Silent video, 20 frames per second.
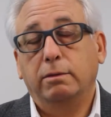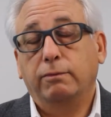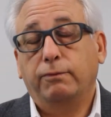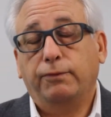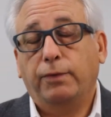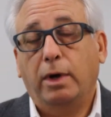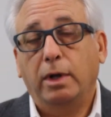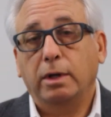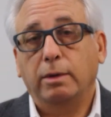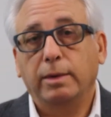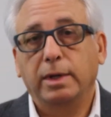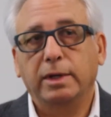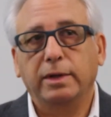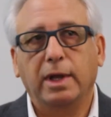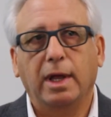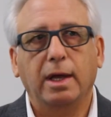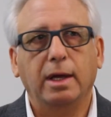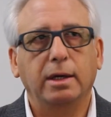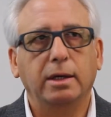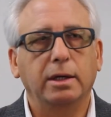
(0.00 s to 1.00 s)
Following
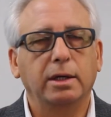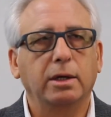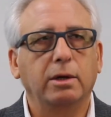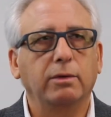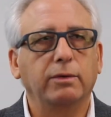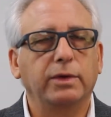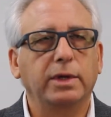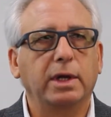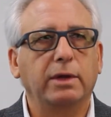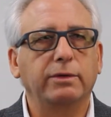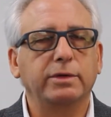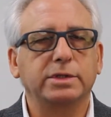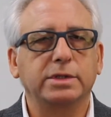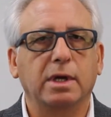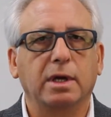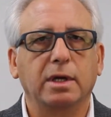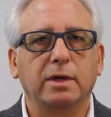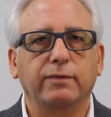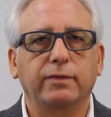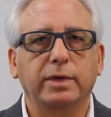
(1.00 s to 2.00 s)
that, the other
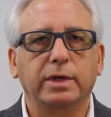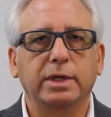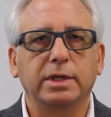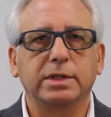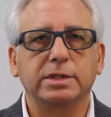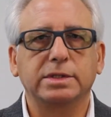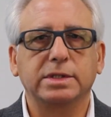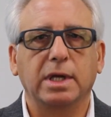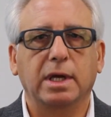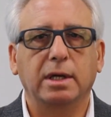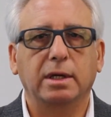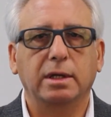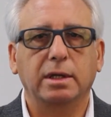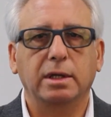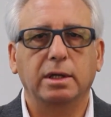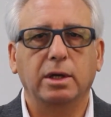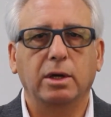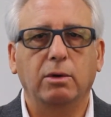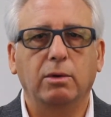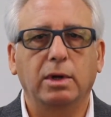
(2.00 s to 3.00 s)
side of it is that,
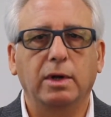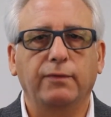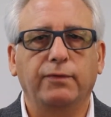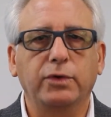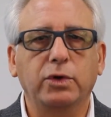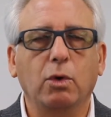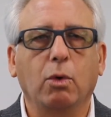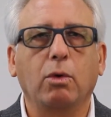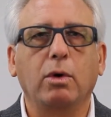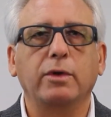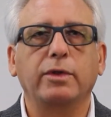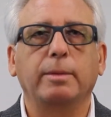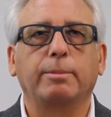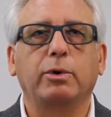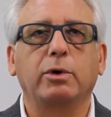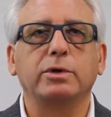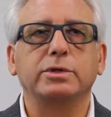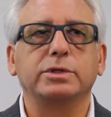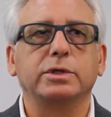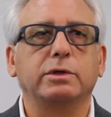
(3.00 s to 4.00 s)
if you're the
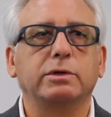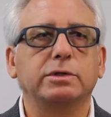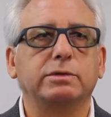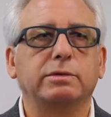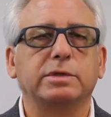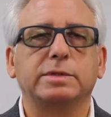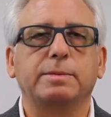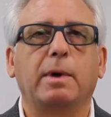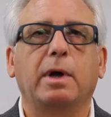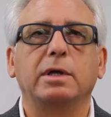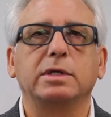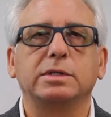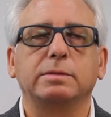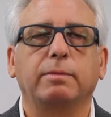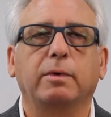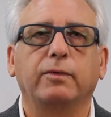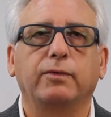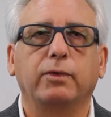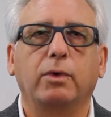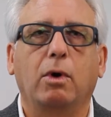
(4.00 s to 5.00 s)
person who's
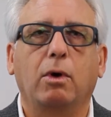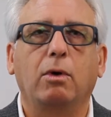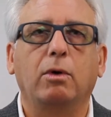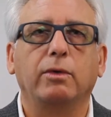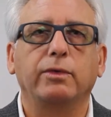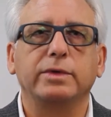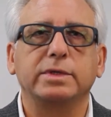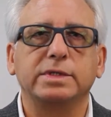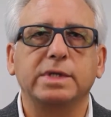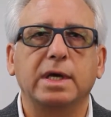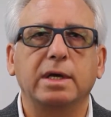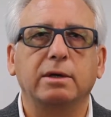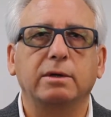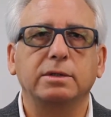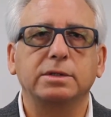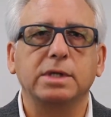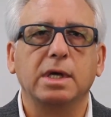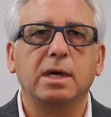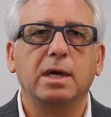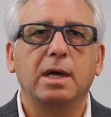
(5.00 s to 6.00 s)
responsible for all the
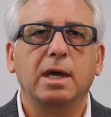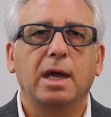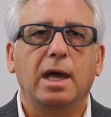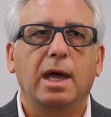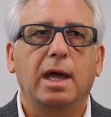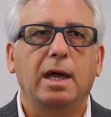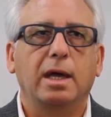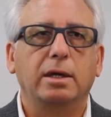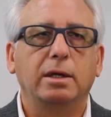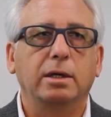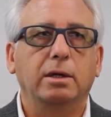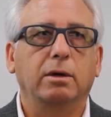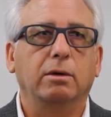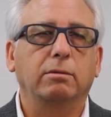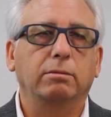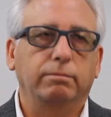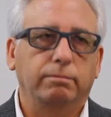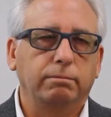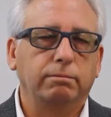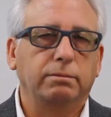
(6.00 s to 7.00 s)
sales and,
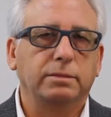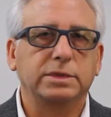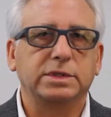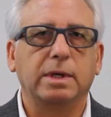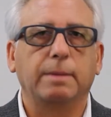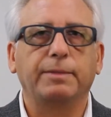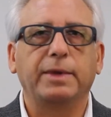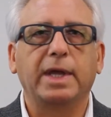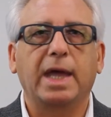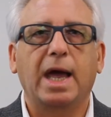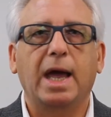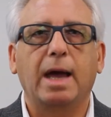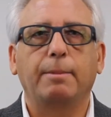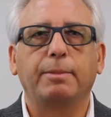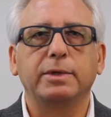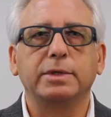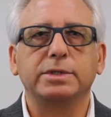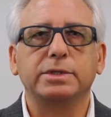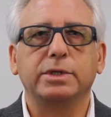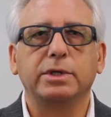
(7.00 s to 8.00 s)
something
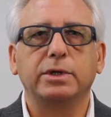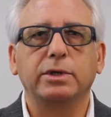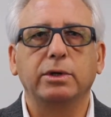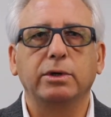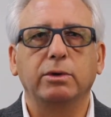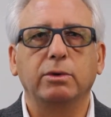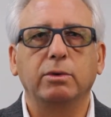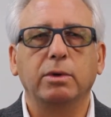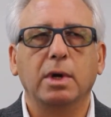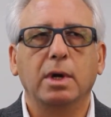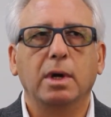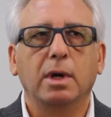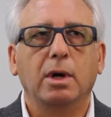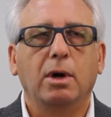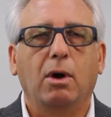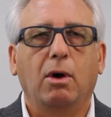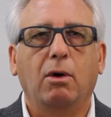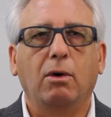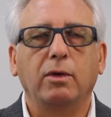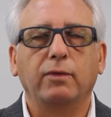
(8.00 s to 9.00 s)
happens to you,
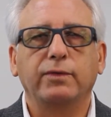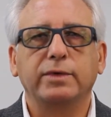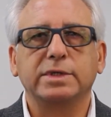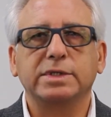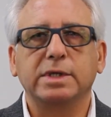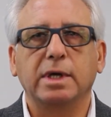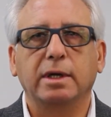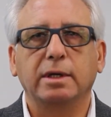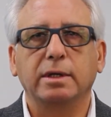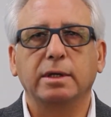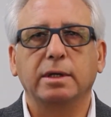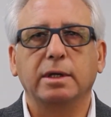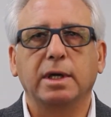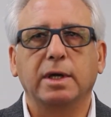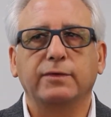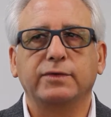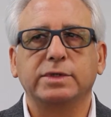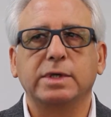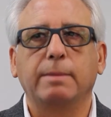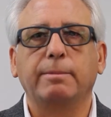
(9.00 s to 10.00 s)
all of a sudden,
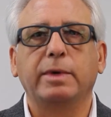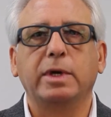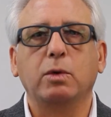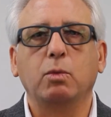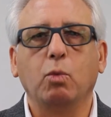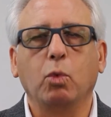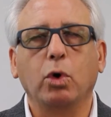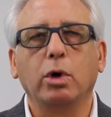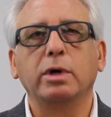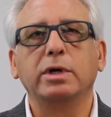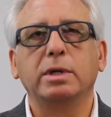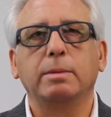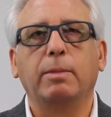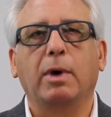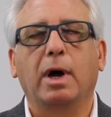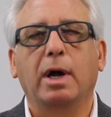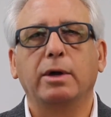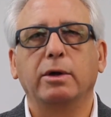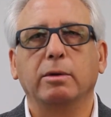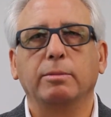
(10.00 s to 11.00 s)
if somebody were to
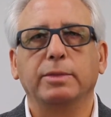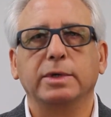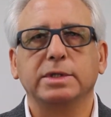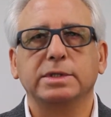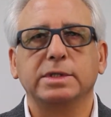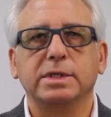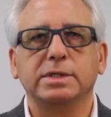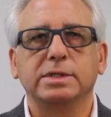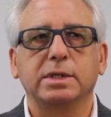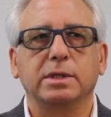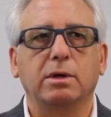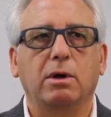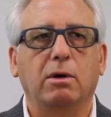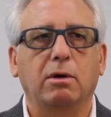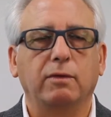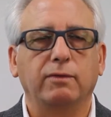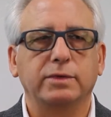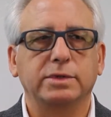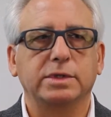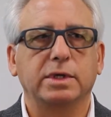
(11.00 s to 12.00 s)
buy your business and
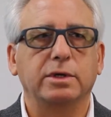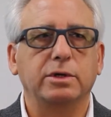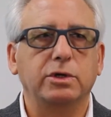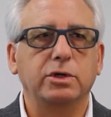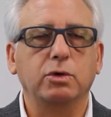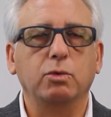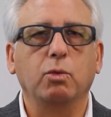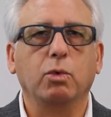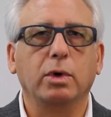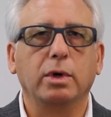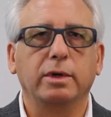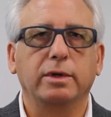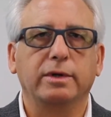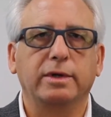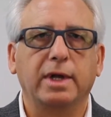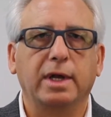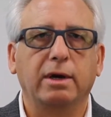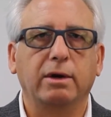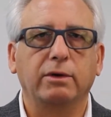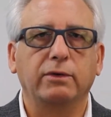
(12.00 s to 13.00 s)
all of a sudden you weren't
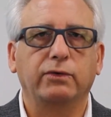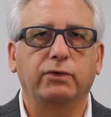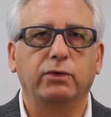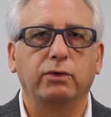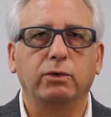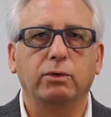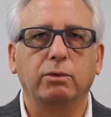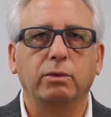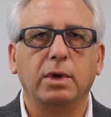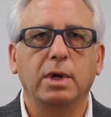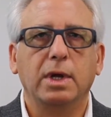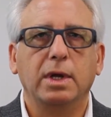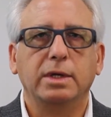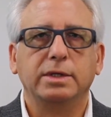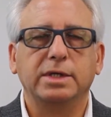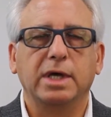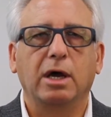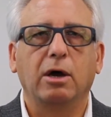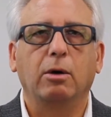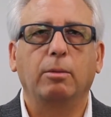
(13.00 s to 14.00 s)
there to
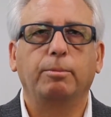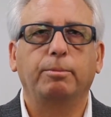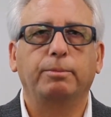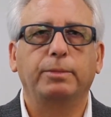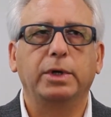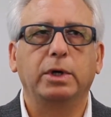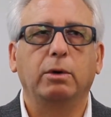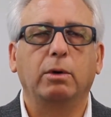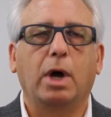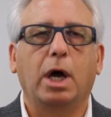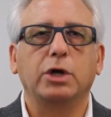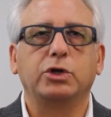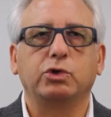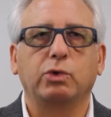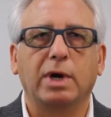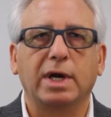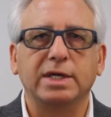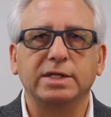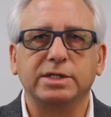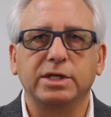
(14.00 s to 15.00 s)
help, a
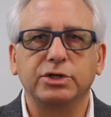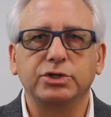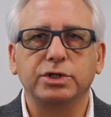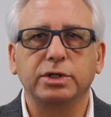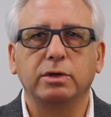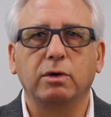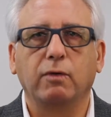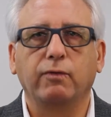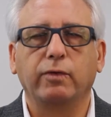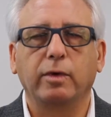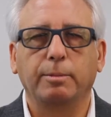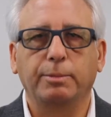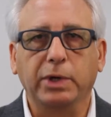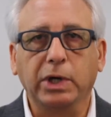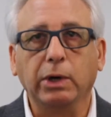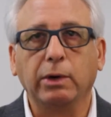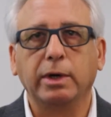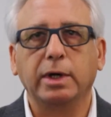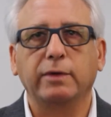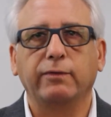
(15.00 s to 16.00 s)
transition over a
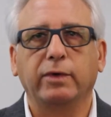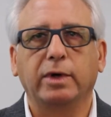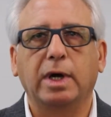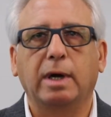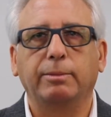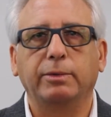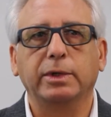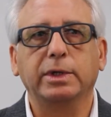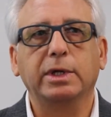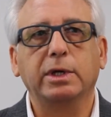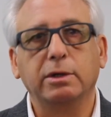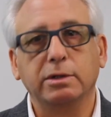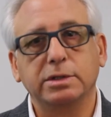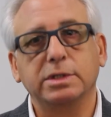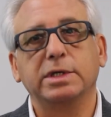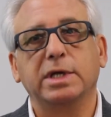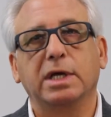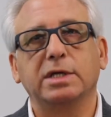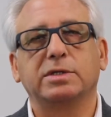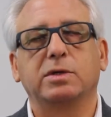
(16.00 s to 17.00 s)
period of a couple of years,
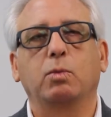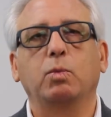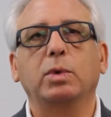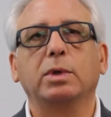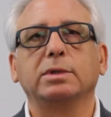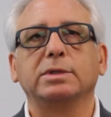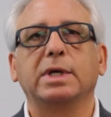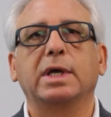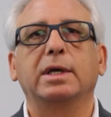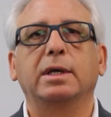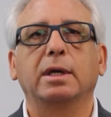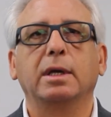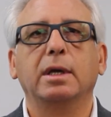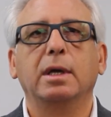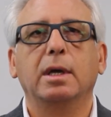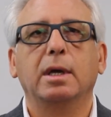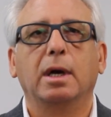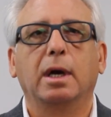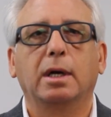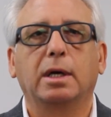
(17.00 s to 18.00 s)
and yes, it will take
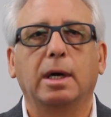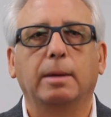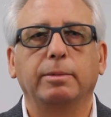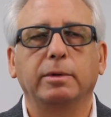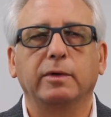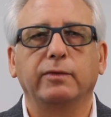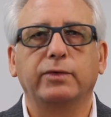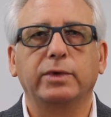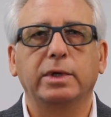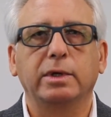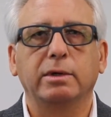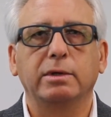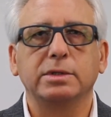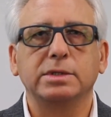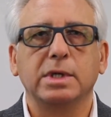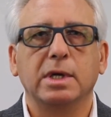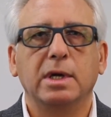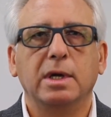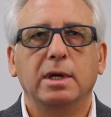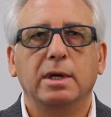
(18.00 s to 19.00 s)
a couple of
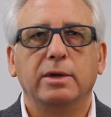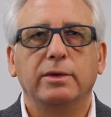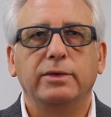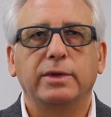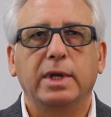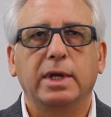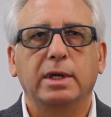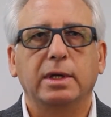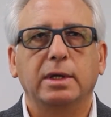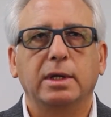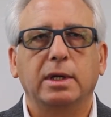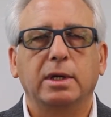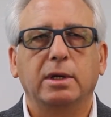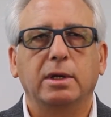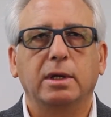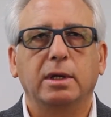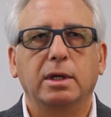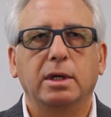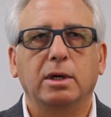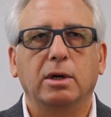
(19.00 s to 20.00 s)
years, then
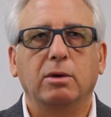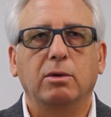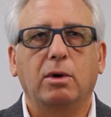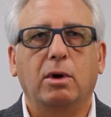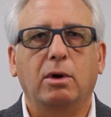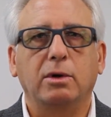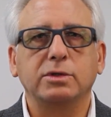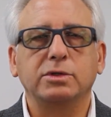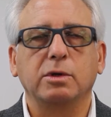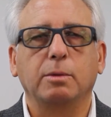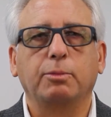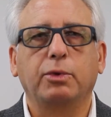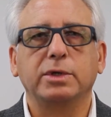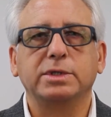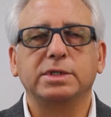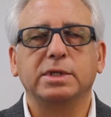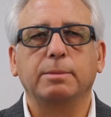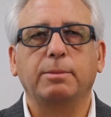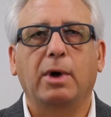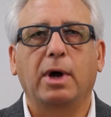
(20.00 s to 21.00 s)
it, also
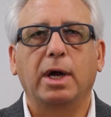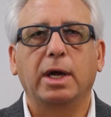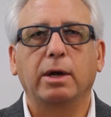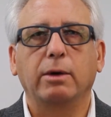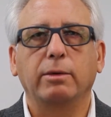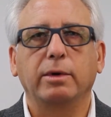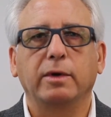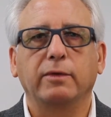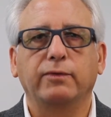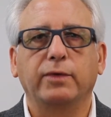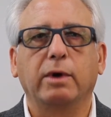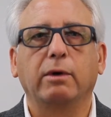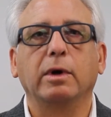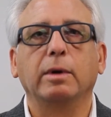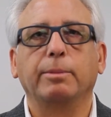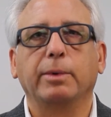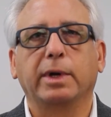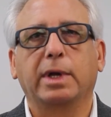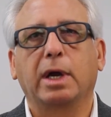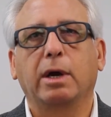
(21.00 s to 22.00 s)
puts the buyer in a
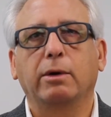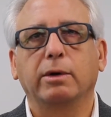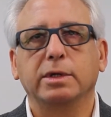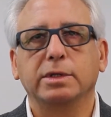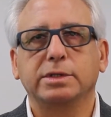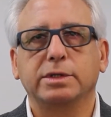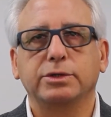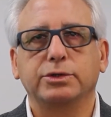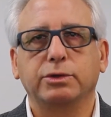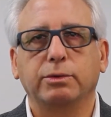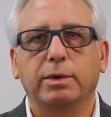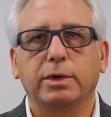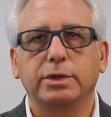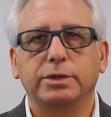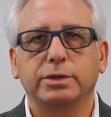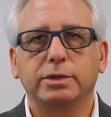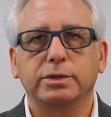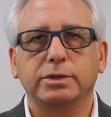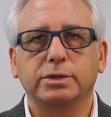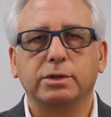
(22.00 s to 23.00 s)
very precarious
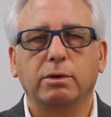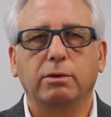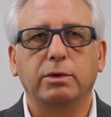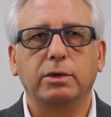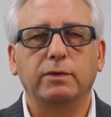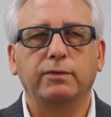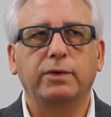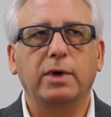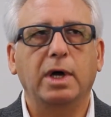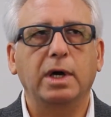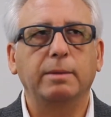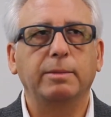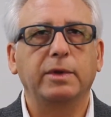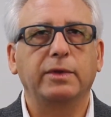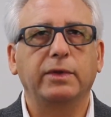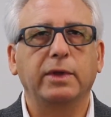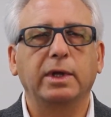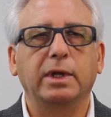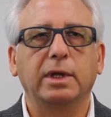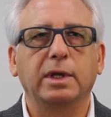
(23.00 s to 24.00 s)
situation. So you've got to be
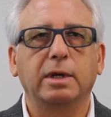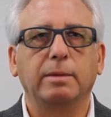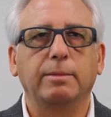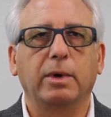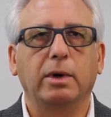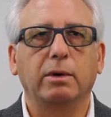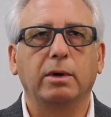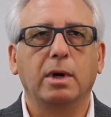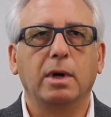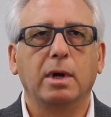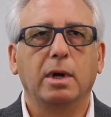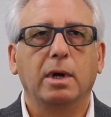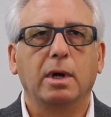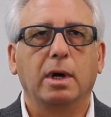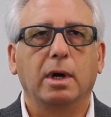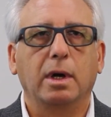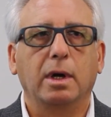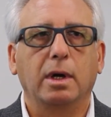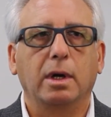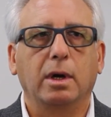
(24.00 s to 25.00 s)
thinking about
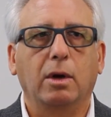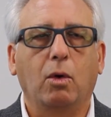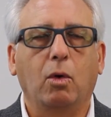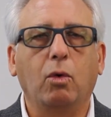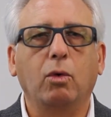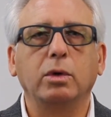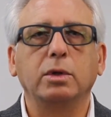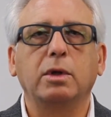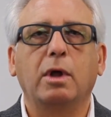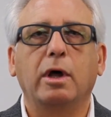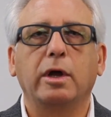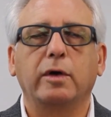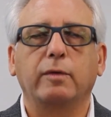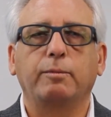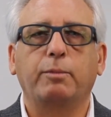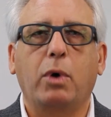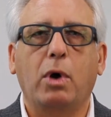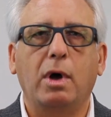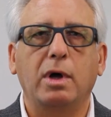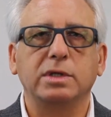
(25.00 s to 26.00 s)
a whole lot
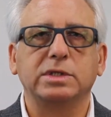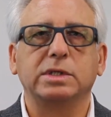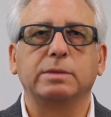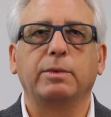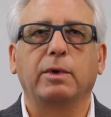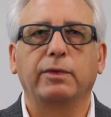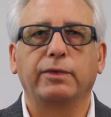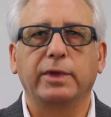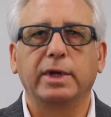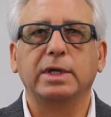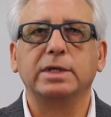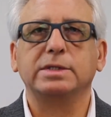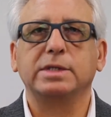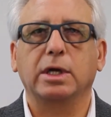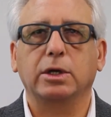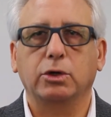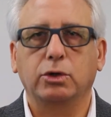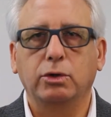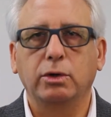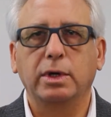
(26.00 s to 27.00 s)
of possible things
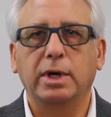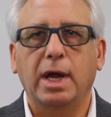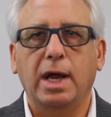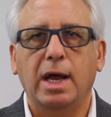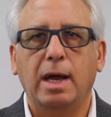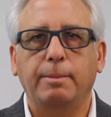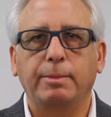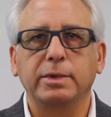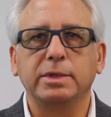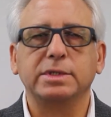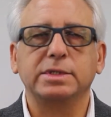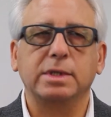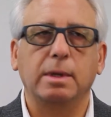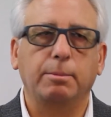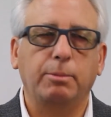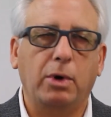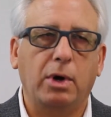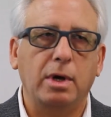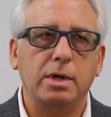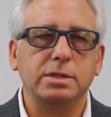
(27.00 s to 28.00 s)
that could happen,
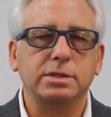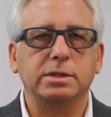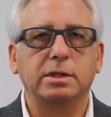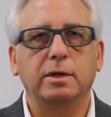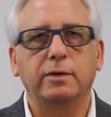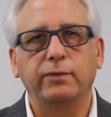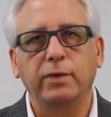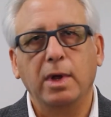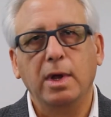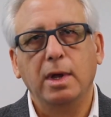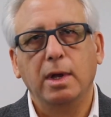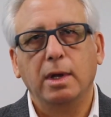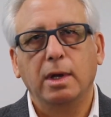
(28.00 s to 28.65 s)
some positive,